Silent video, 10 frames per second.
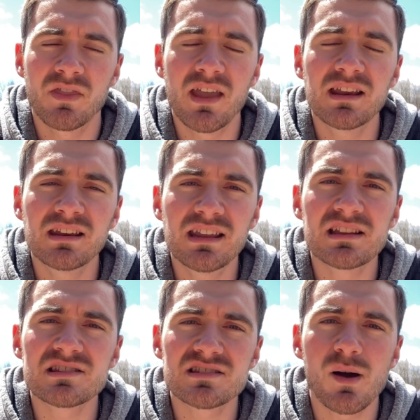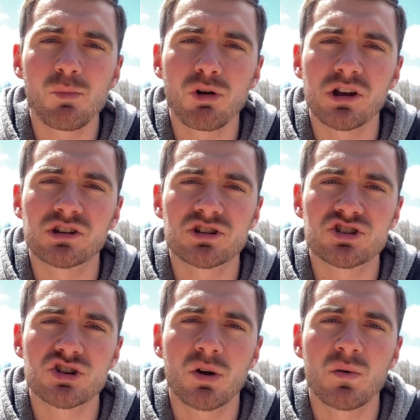They need someone to
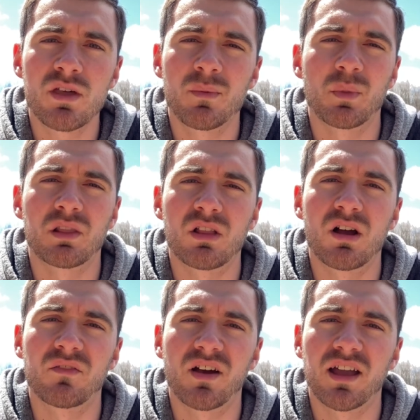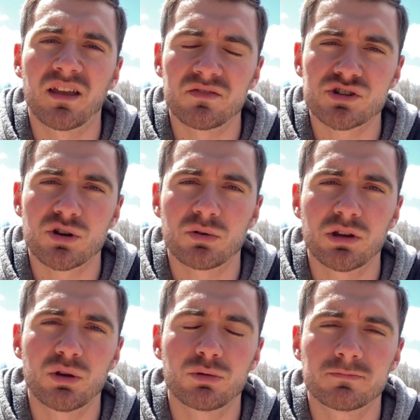show them the love I have shown
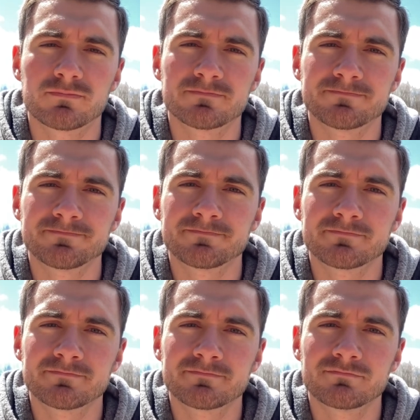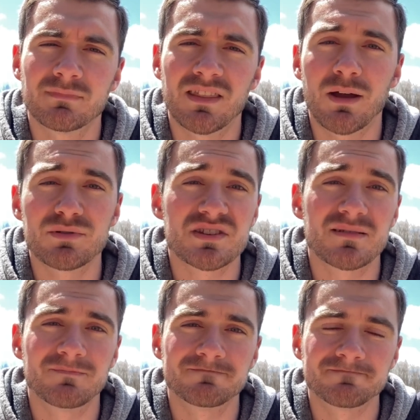you. And that was
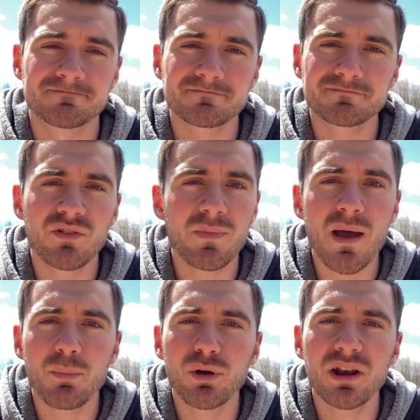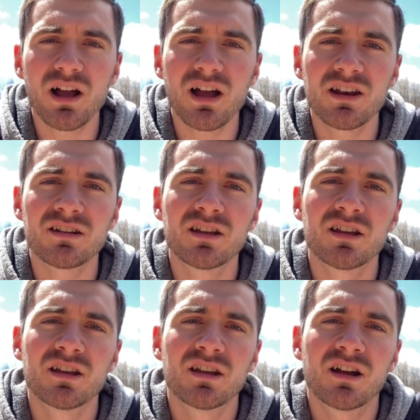it. From that point on,
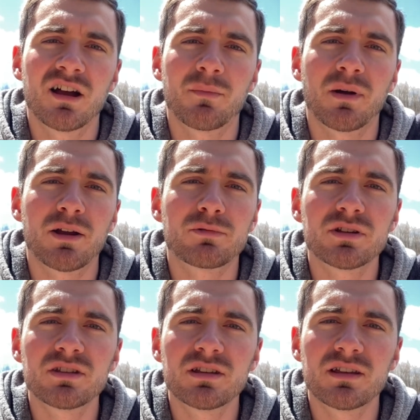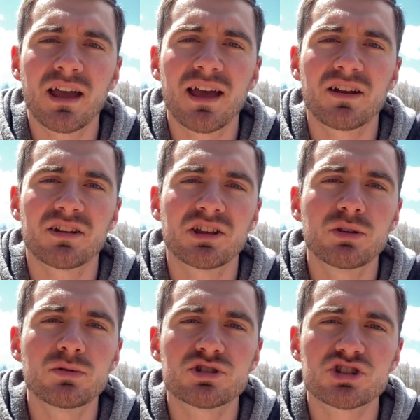um, I really had a
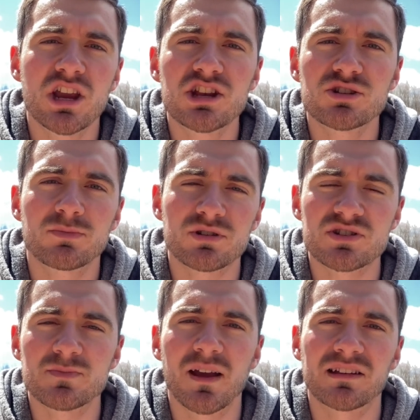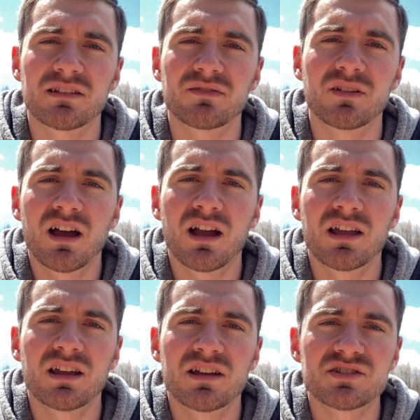huge change in perspective.
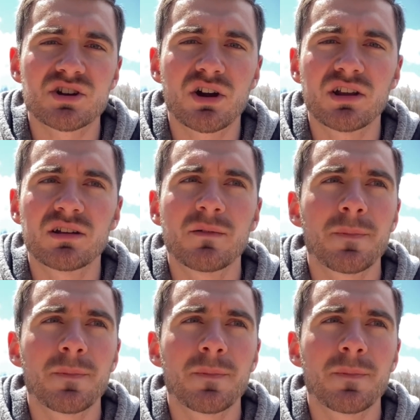I, I started